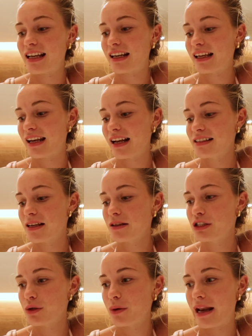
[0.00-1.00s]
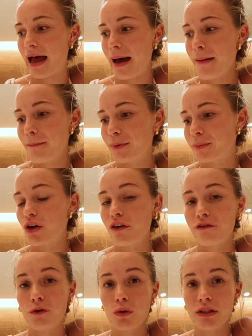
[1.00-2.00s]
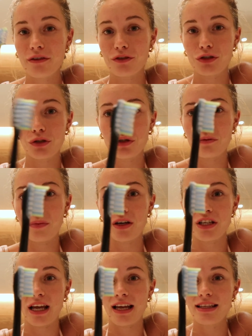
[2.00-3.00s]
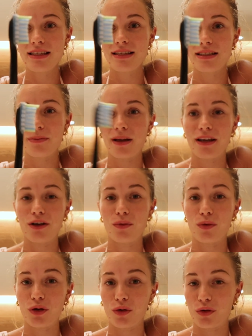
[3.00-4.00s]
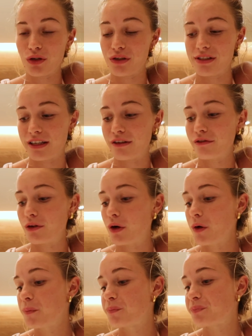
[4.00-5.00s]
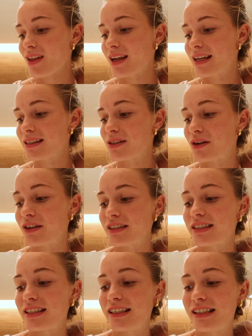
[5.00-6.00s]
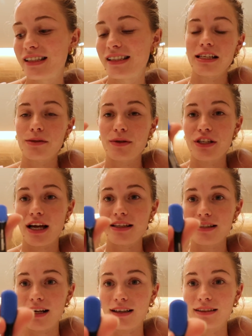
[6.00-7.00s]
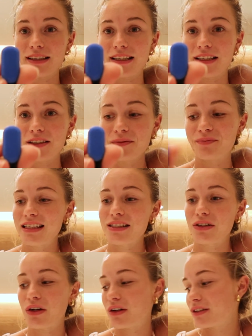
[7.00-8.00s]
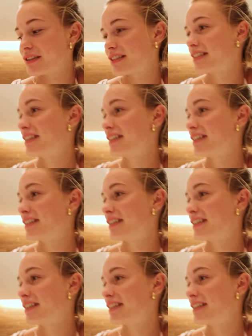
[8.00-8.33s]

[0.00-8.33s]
it connects up to an app. It's got 4 different toothbrush heads, depending on what you're using it for. It's got a switch out tongue cleaner. It's got